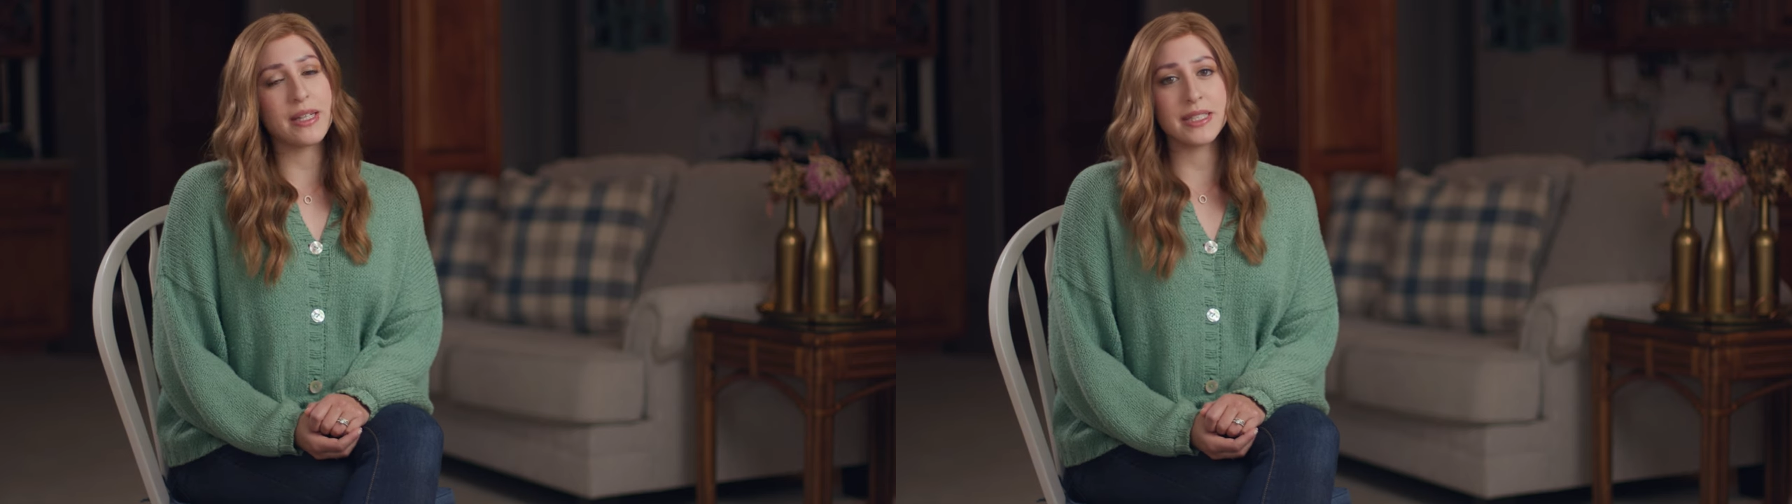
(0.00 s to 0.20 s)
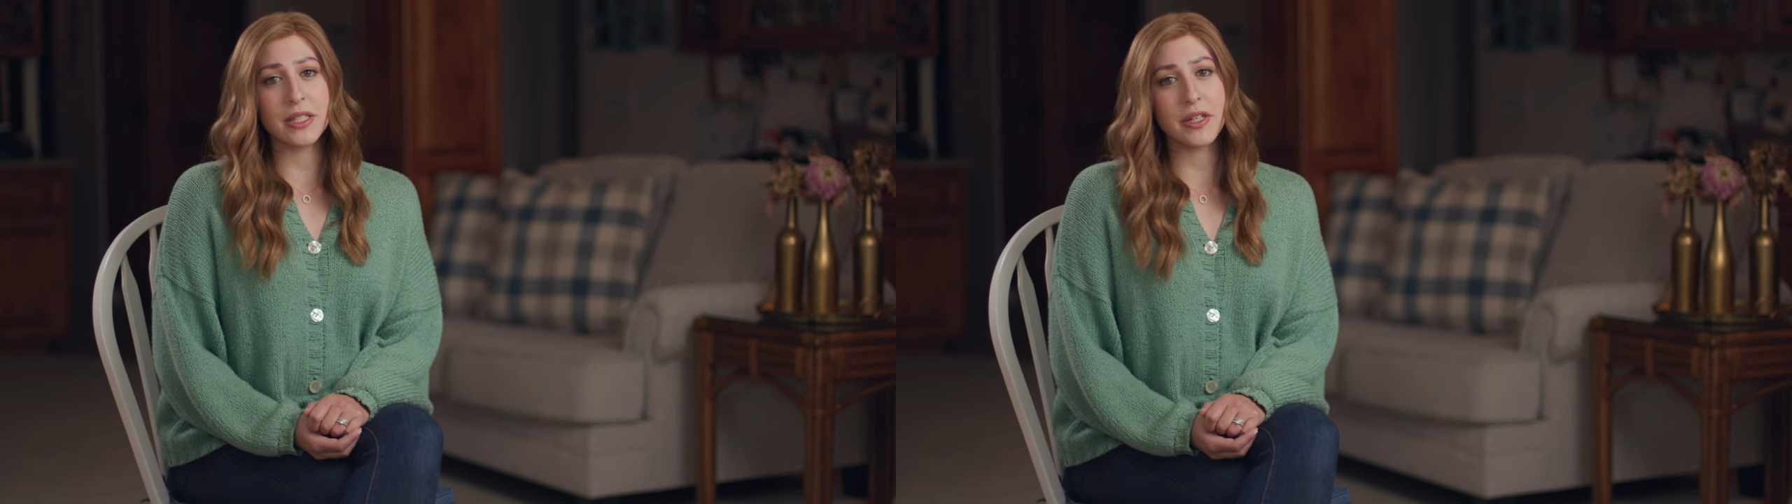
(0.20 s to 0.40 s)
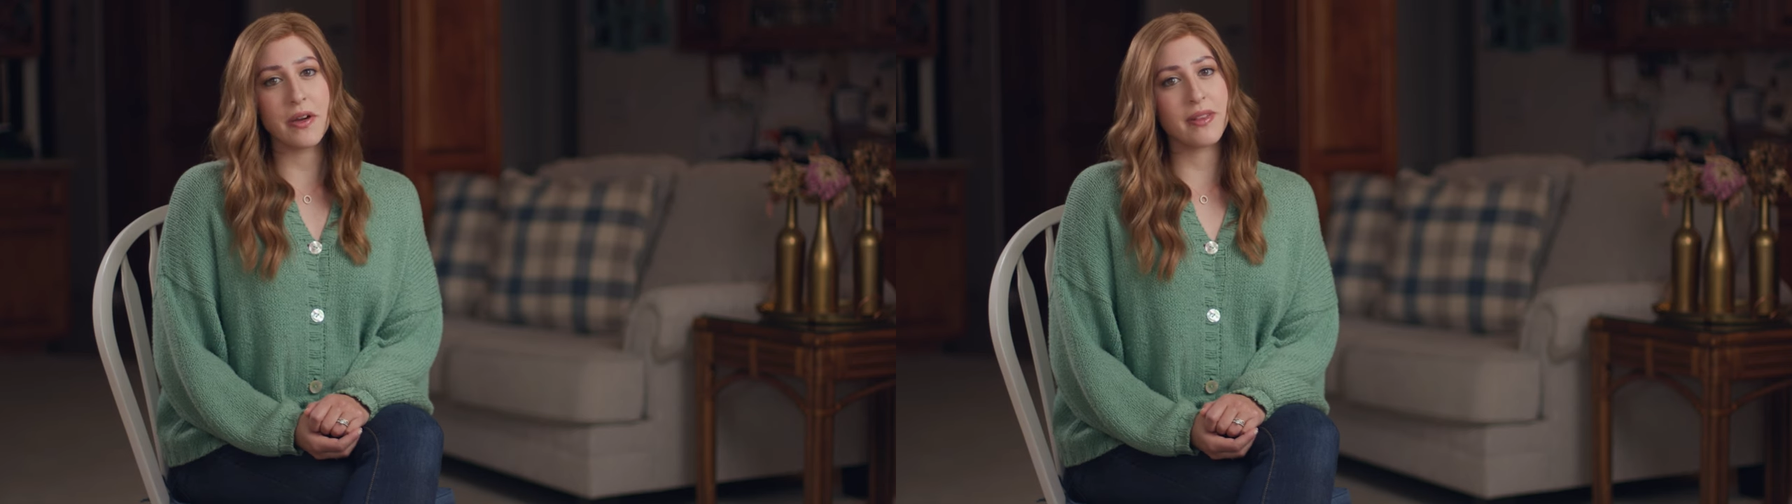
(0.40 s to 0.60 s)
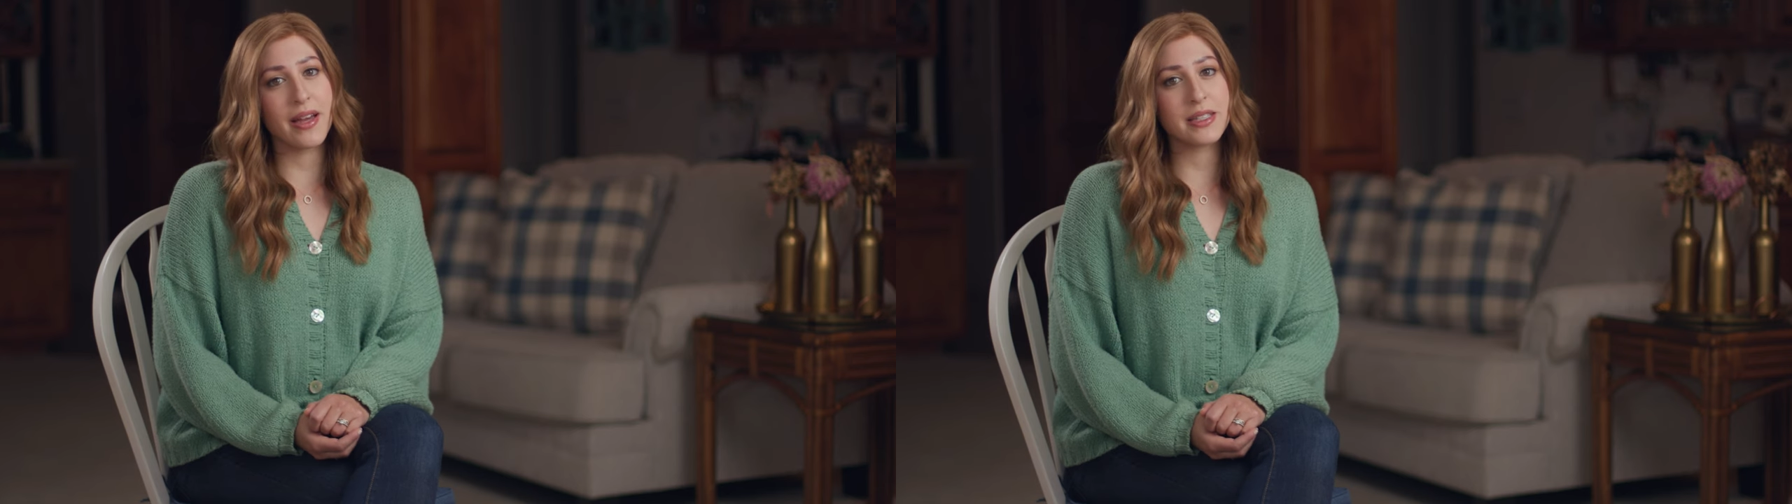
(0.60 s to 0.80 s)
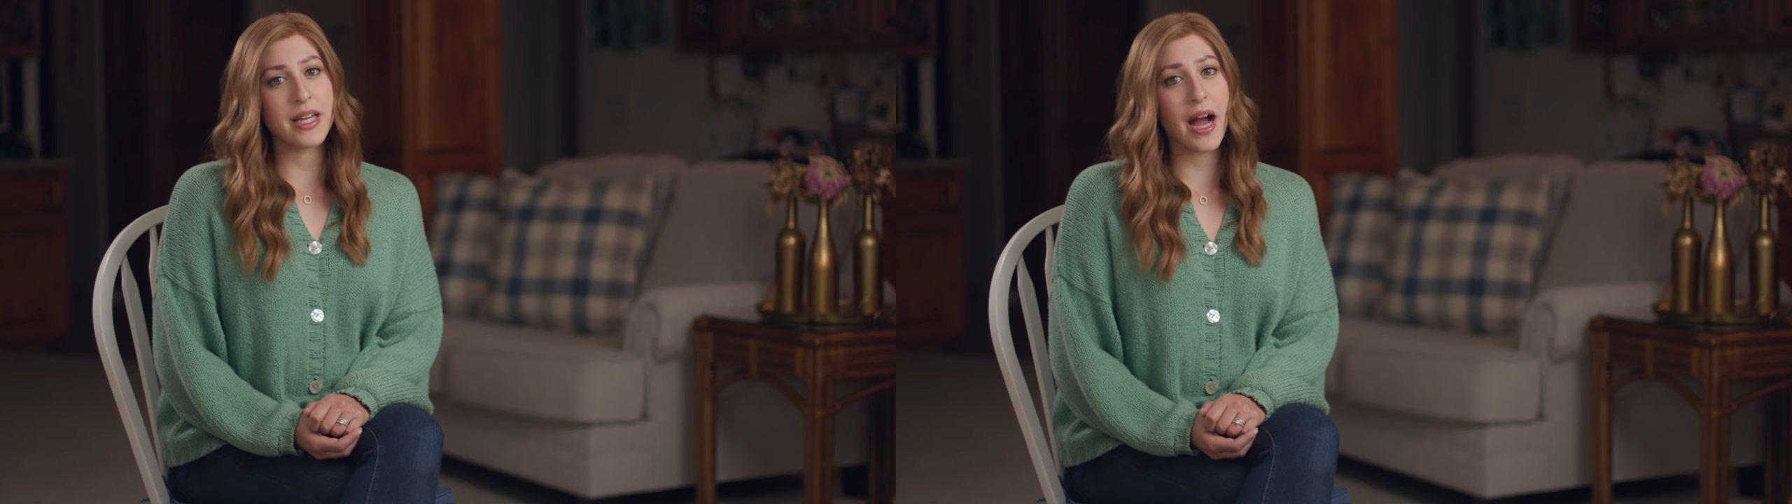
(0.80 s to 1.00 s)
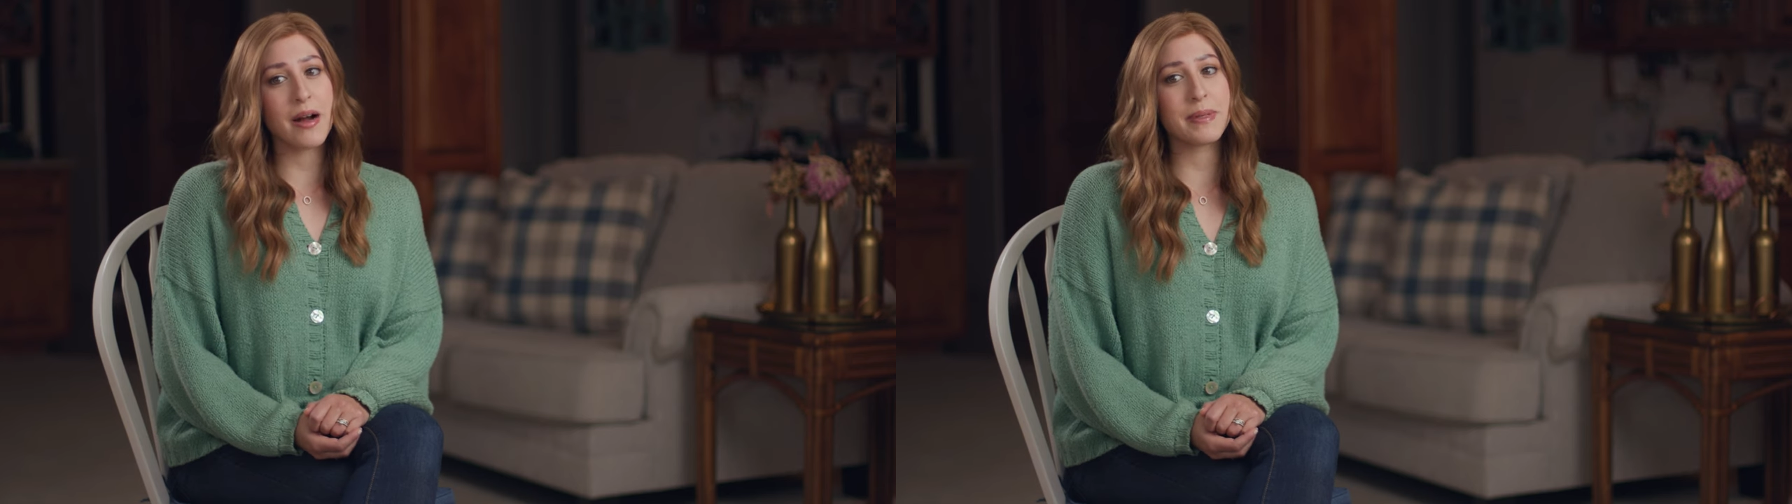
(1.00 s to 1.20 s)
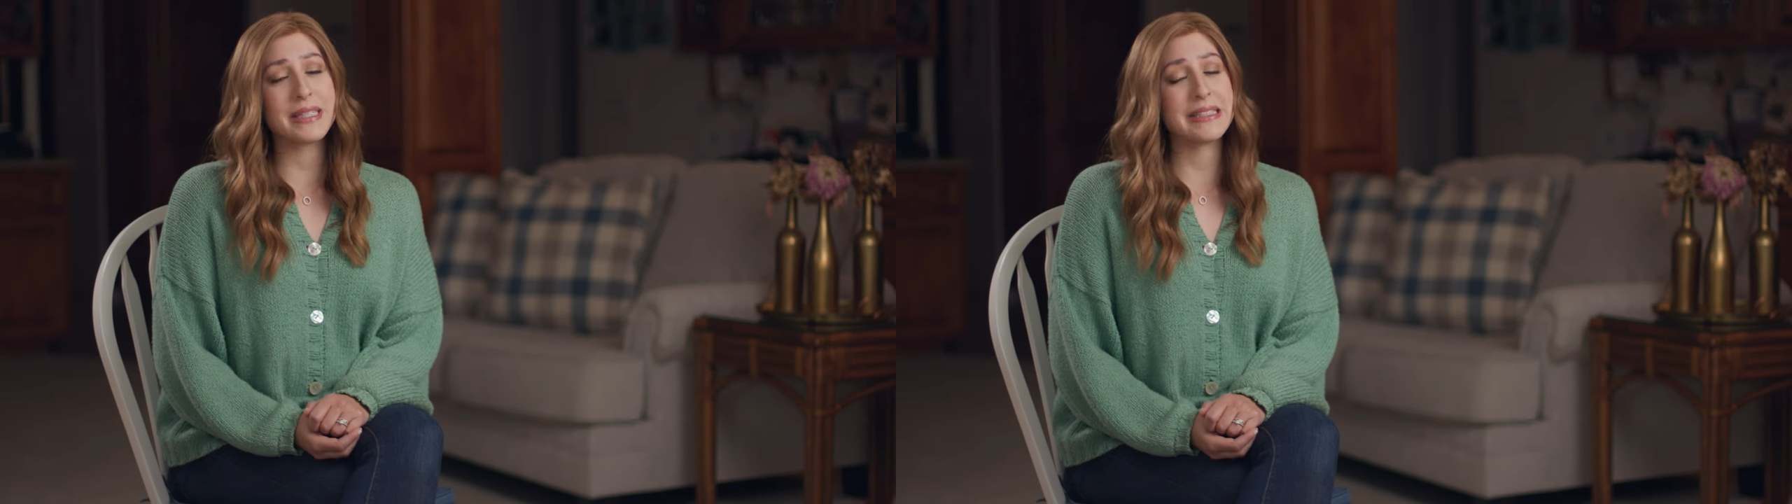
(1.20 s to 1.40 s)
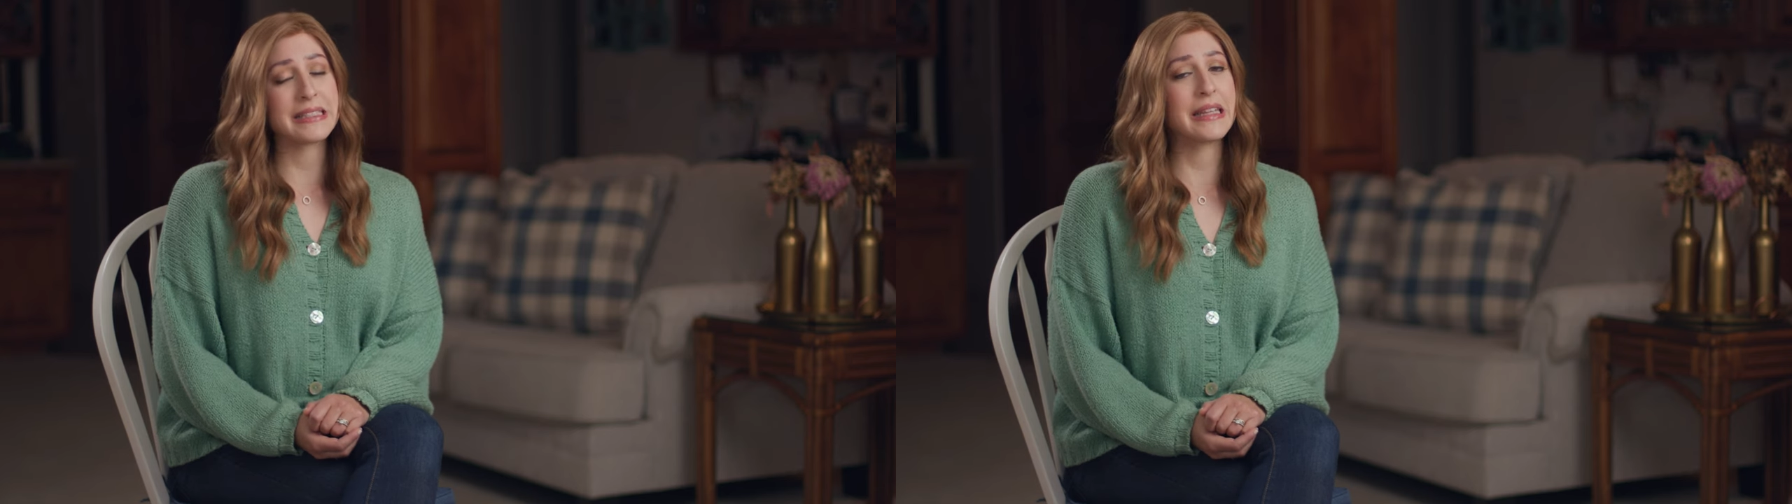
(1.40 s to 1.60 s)
a silicone lined cap
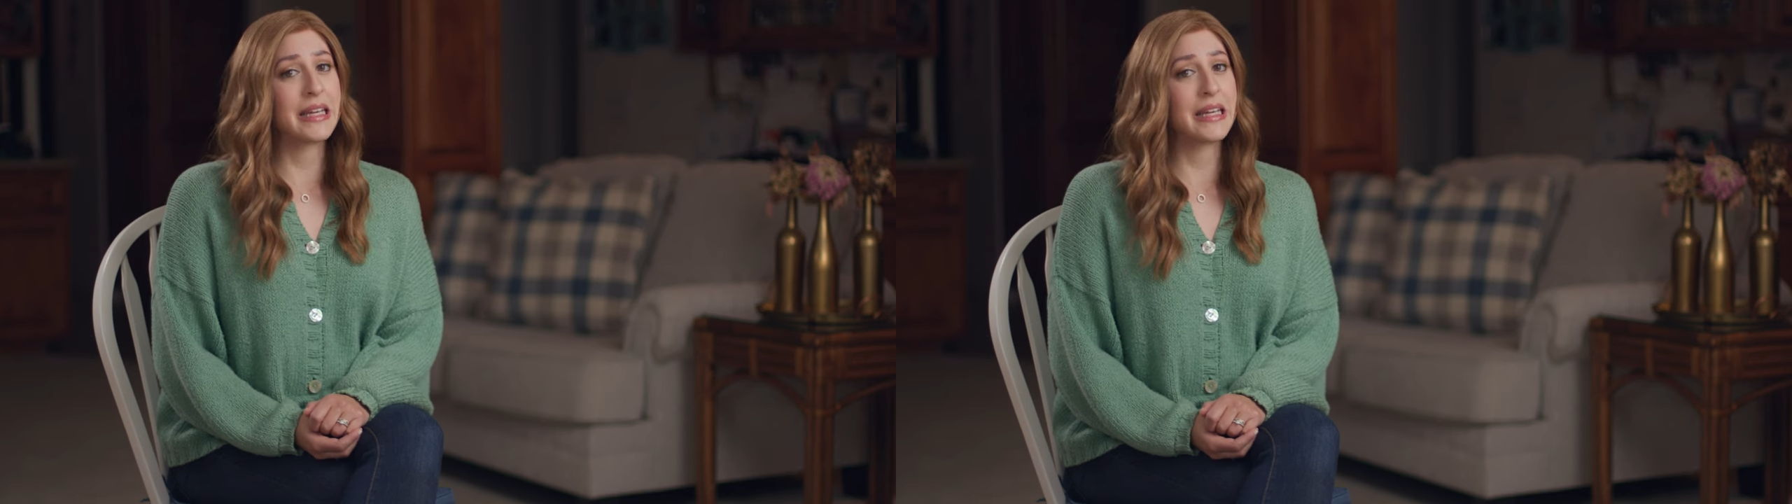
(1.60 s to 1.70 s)
is the